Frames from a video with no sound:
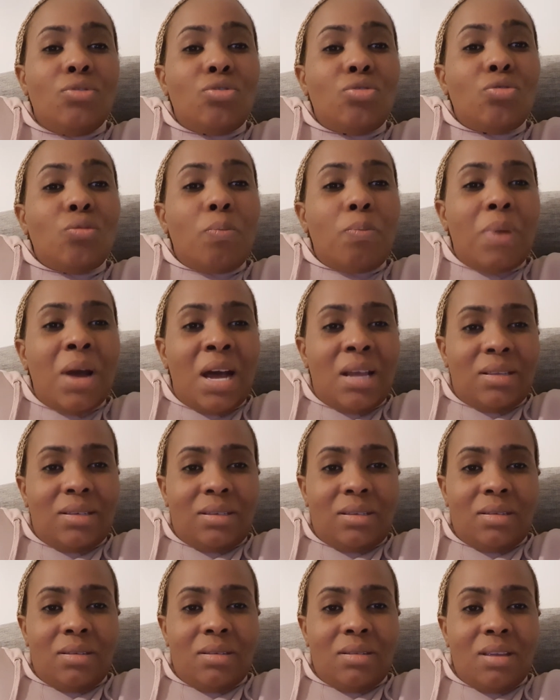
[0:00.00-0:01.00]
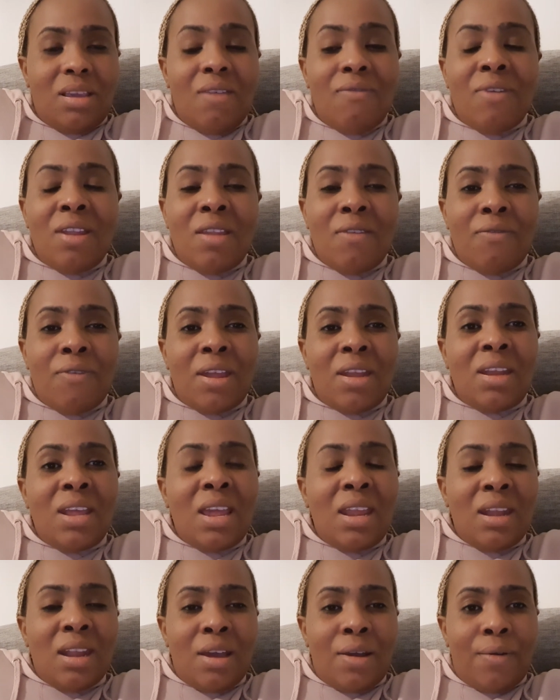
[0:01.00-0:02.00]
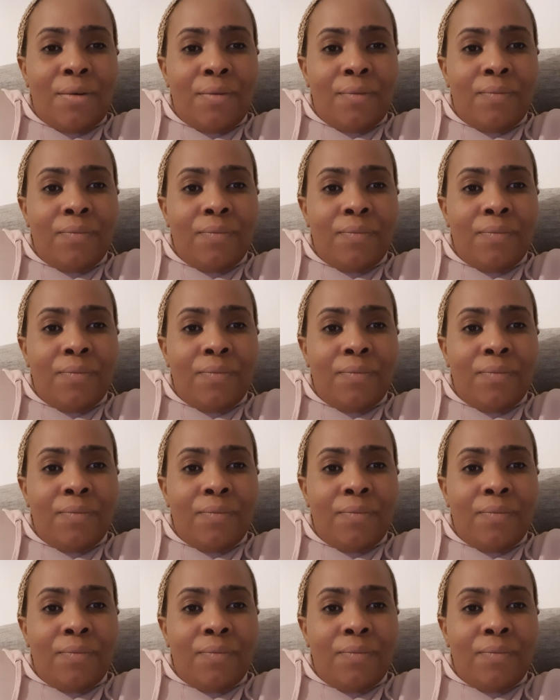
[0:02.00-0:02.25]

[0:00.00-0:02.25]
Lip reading: to pass, even if I die now.